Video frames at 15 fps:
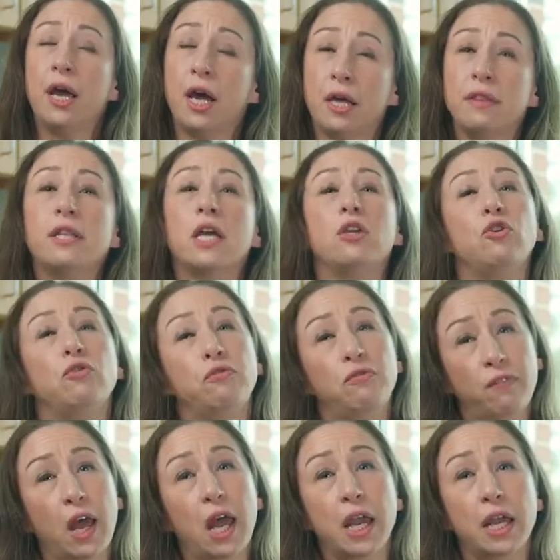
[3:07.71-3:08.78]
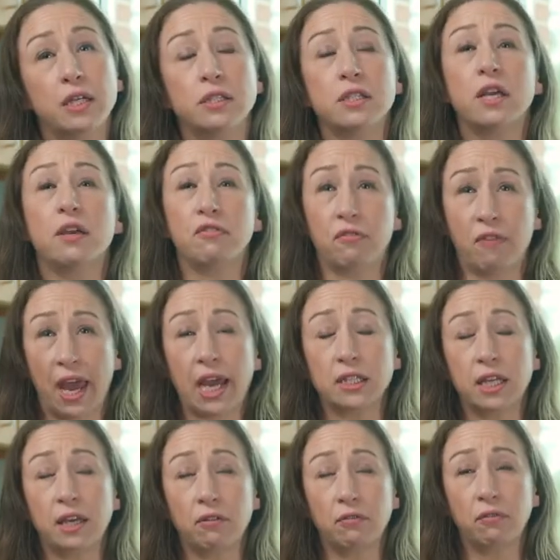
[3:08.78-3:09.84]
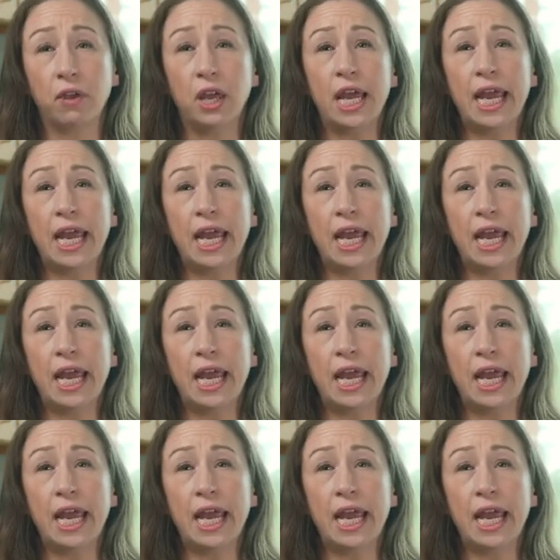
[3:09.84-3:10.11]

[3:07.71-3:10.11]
and that you find effective.